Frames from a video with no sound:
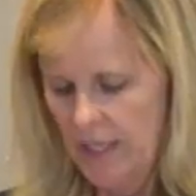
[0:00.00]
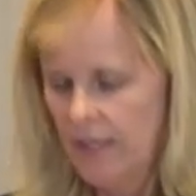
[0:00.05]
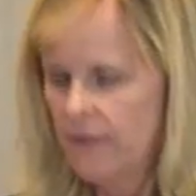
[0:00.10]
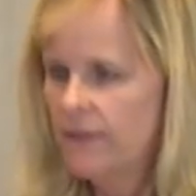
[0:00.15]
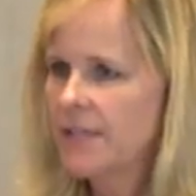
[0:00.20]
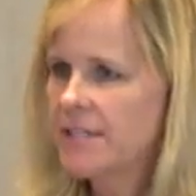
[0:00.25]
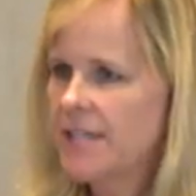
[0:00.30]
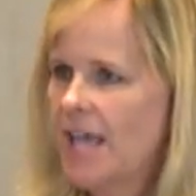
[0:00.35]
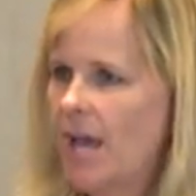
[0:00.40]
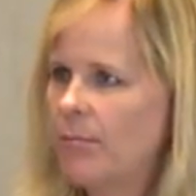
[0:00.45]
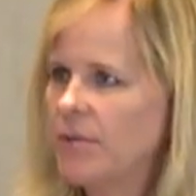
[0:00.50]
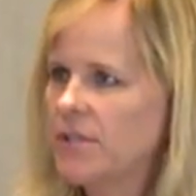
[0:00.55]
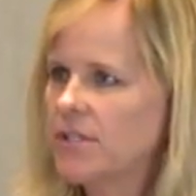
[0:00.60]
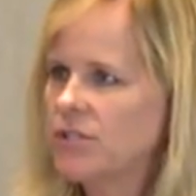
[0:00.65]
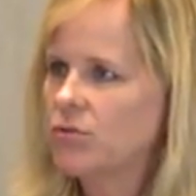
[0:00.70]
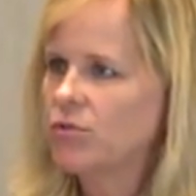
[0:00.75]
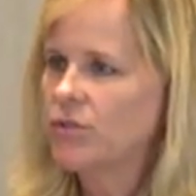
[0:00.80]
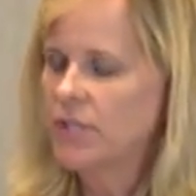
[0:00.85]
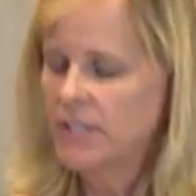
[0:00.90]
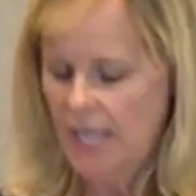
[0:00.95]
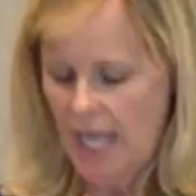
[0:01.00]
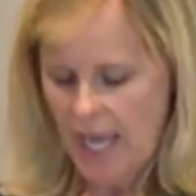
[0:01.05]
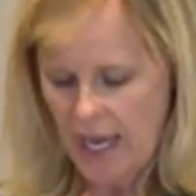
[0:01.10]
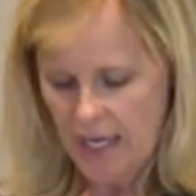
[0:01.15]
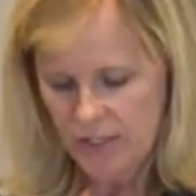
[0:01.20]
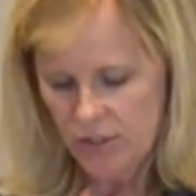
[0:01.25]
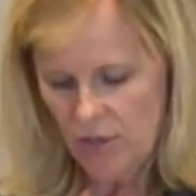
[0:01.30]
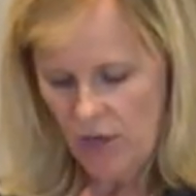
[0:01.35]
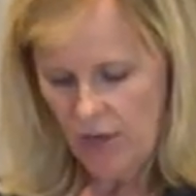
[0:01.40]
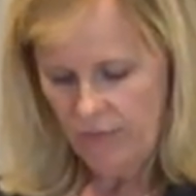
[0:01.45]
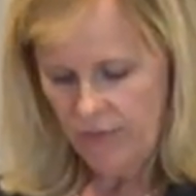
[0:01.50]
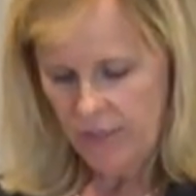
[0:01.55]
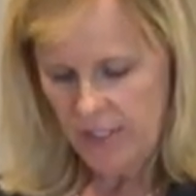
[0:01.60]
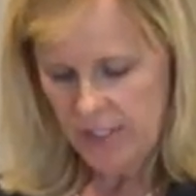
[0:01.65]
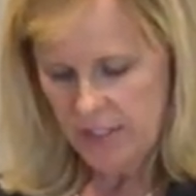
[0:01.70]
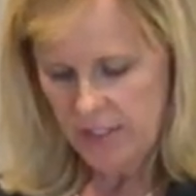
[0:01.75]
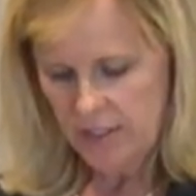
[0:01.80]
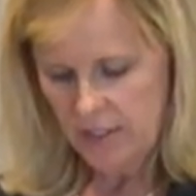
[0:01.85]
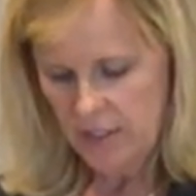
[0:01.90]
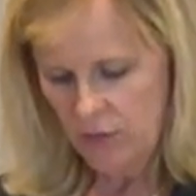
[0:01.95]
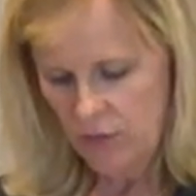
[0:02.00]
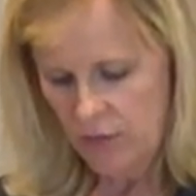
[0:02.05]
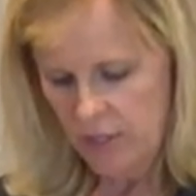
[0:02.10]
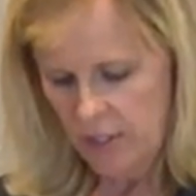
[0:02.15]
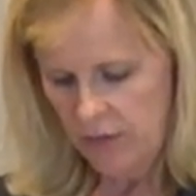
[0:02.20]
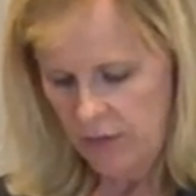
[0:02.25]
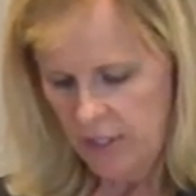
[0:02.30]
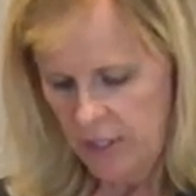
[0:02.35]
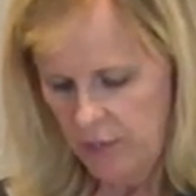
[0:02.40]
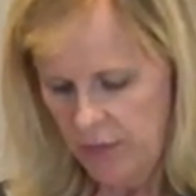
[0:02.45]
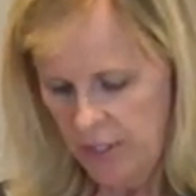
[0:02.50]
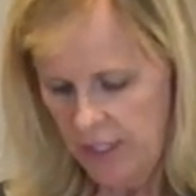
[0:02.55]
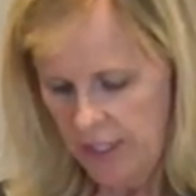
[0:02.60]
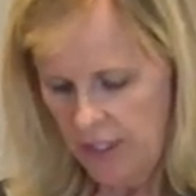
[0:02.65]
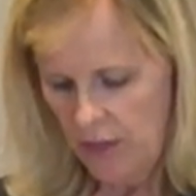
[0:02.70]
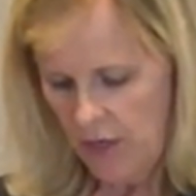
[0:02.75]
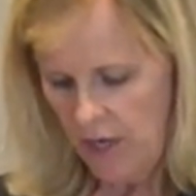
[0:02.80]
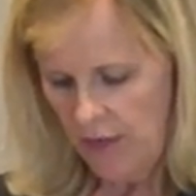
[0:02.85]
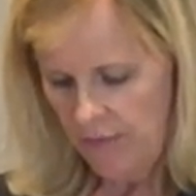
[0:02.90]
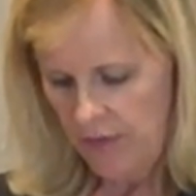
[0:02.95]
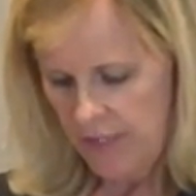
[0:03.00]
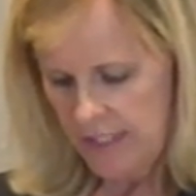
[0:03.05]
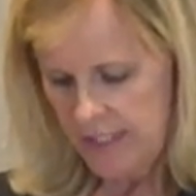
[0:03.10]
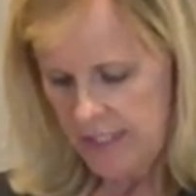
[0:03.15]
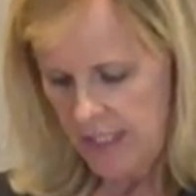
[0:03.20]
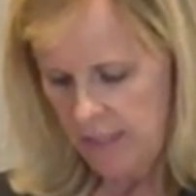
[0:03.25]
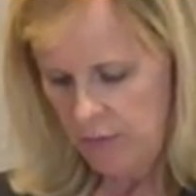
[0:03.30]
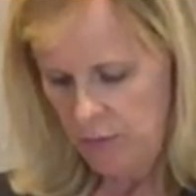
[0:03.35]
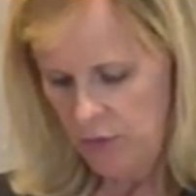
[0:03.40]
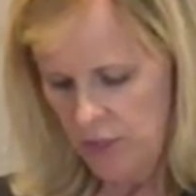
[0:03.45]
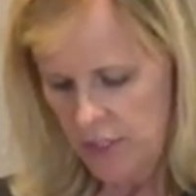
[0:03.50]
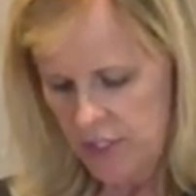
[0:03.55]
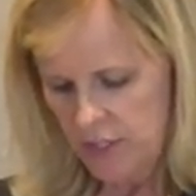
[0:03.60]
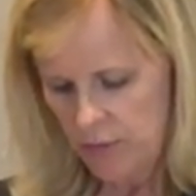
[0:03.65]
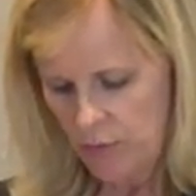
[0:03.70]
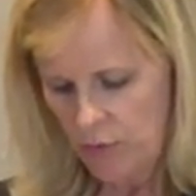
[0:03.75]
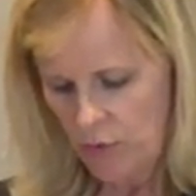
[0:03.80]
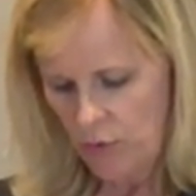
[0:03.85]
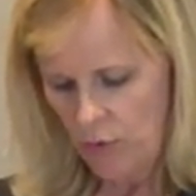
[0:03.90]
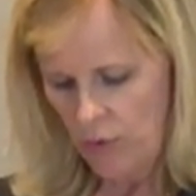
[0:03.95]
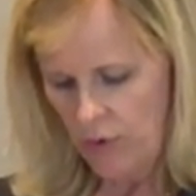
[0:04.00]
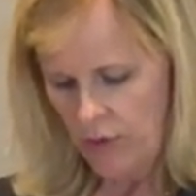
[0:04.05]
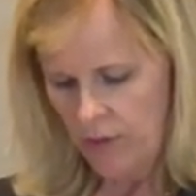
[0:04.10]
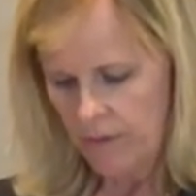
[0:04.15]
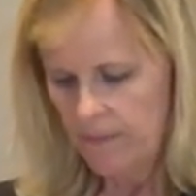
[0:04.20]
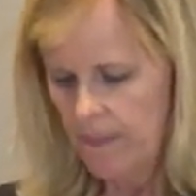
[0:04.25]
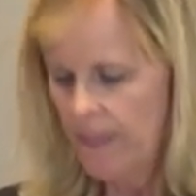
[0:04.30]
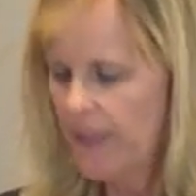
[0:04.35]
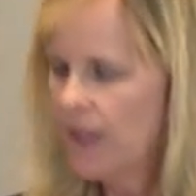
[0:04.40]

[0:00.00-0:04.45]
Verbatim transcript: This happens through the tax office, the utility billing office, and municipal court.